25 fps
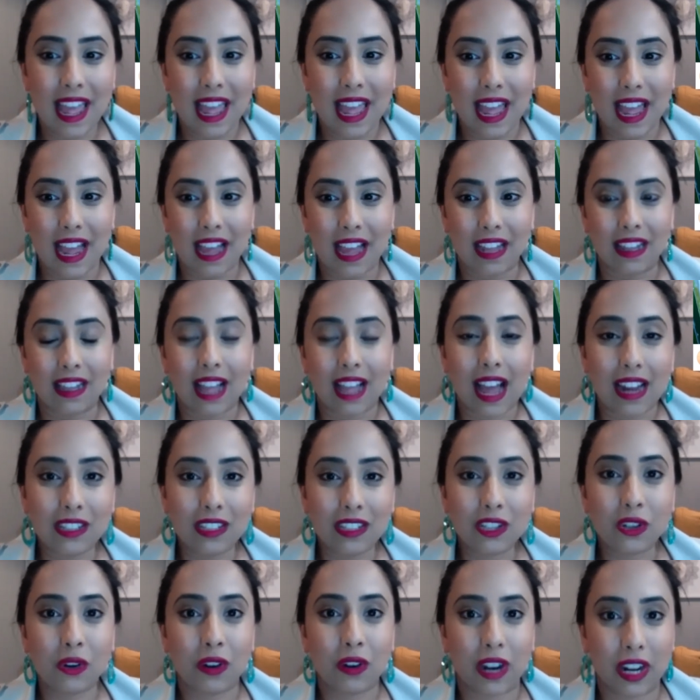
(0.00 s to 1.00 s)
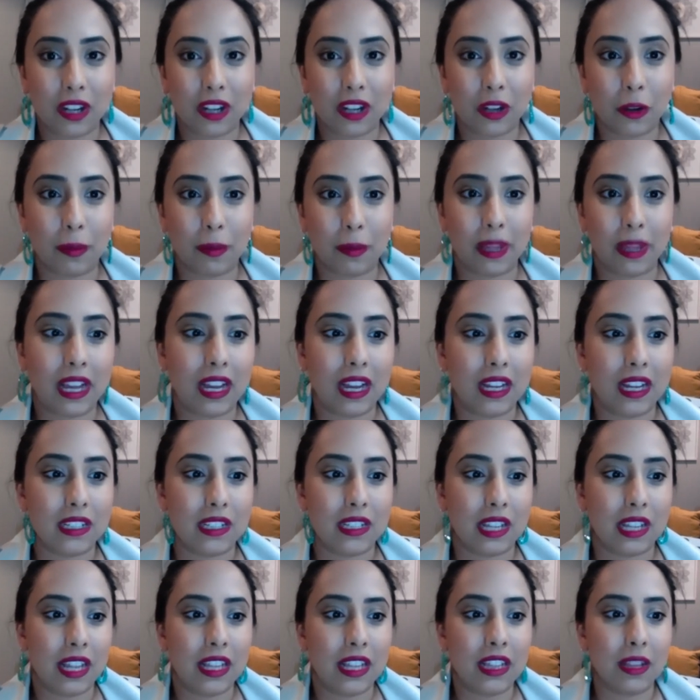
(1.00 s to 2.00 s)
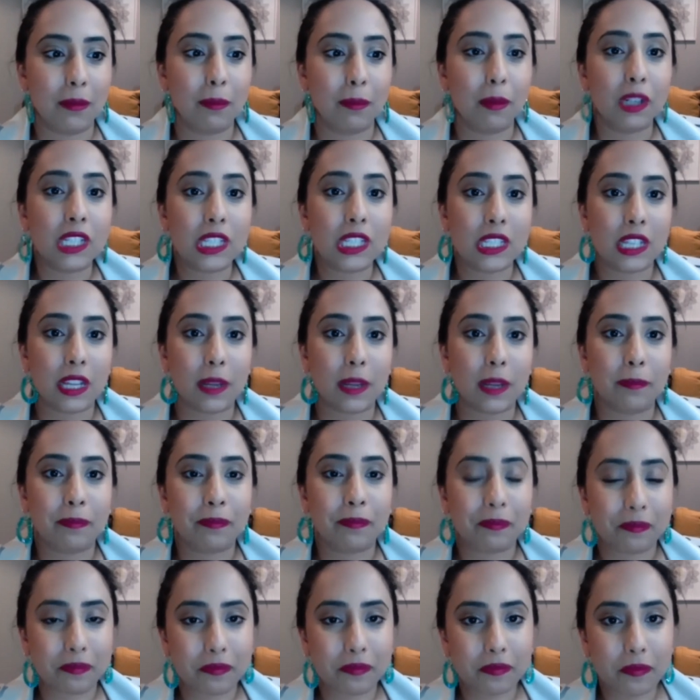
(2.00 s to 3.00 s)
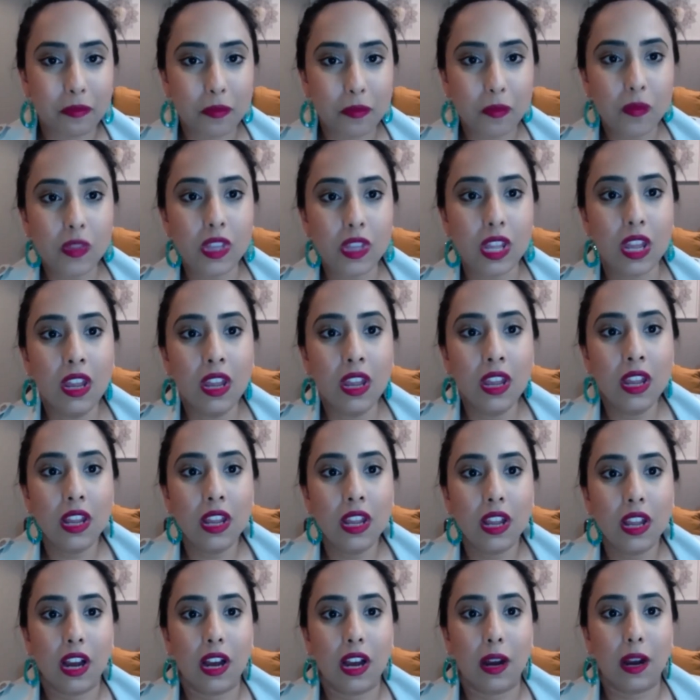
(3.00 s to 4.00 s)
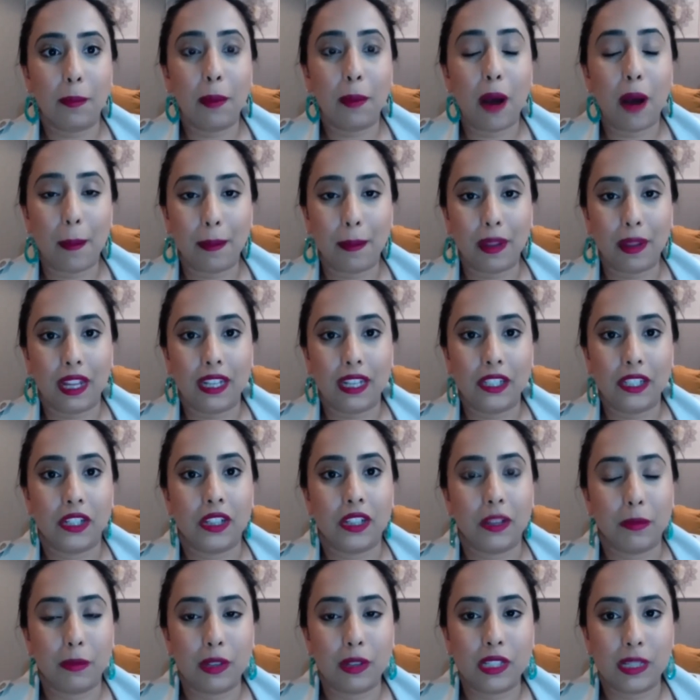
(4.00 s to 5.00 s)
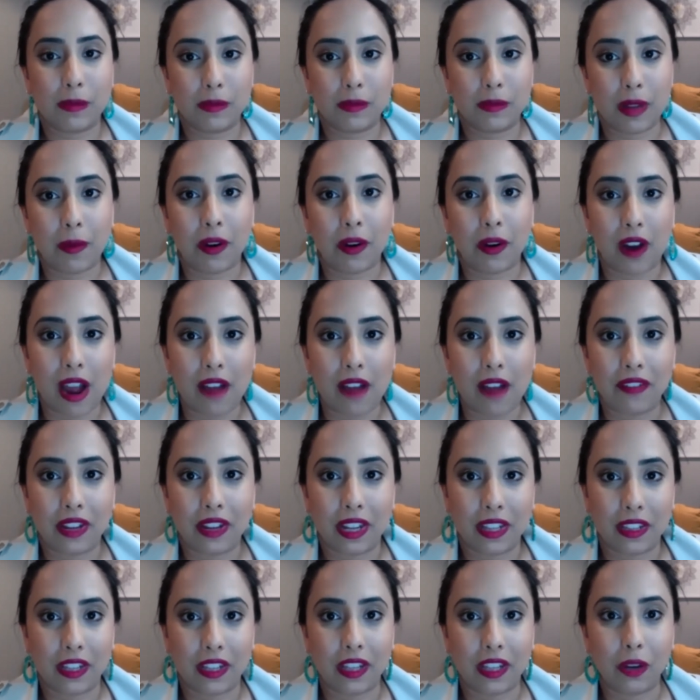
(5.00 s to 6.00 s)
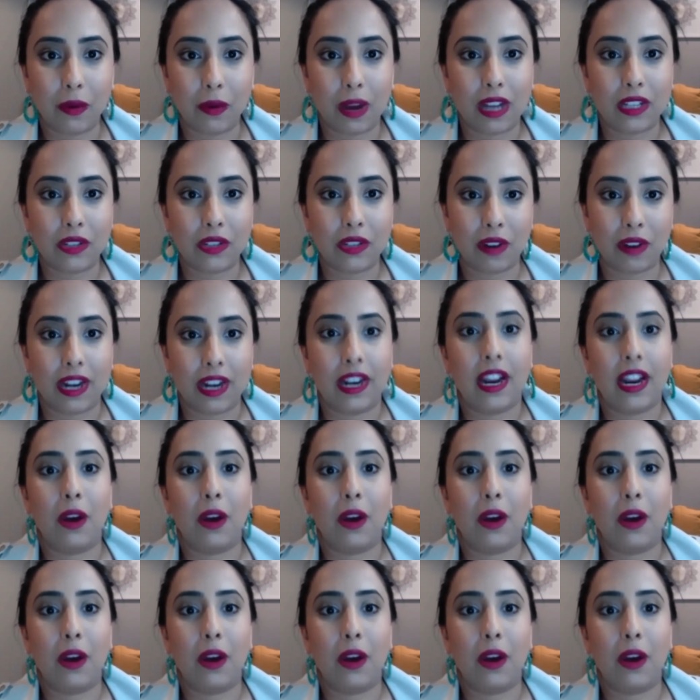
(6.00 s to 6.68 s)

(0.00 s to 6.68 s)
And that is critical because in the Muslim uh, population, in the Muslim demographic in the U S right now,